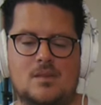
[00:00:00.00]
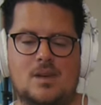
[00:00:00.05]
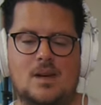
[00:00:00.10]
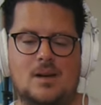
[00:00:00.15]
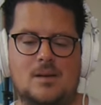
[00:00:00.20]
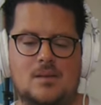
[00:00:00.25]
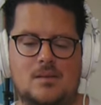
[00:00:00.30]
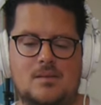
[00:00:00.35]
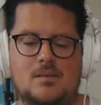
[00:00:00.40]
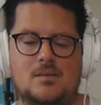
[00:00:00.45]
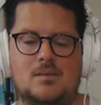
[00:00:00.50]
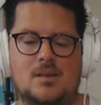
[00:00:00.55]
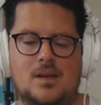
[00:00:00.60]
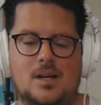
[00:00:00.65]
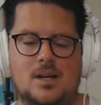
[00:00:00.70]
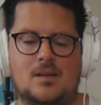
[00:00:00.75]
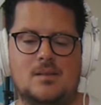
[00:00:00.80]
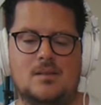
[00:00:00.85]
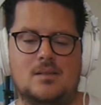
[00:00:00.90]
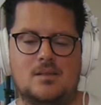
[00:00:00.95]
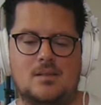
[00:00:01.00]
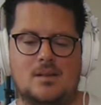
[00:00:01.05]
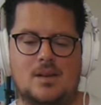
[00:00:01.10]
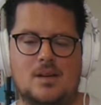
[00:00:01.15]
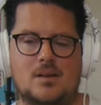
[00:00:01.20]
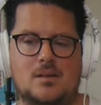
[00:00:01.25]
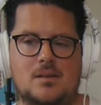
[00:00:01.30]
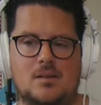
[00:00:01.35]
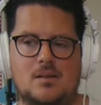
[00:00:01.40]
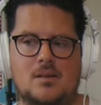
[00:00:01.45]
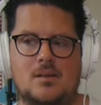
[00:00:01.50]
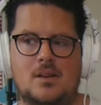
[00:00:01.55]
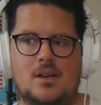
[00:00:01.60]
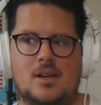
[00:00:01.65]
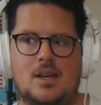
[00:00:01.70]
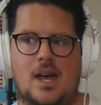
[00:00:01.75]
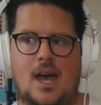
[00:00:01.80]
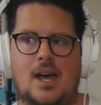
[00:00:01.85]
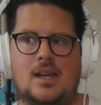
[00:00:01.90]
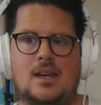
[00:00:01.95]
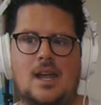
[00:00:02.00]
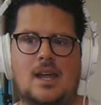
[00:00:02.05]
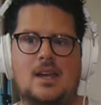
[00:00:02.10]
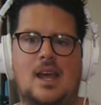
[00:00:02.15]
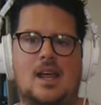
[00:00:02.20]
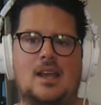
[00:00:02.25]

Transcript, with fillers: Yeah, yeah, yeah, cool. And, and,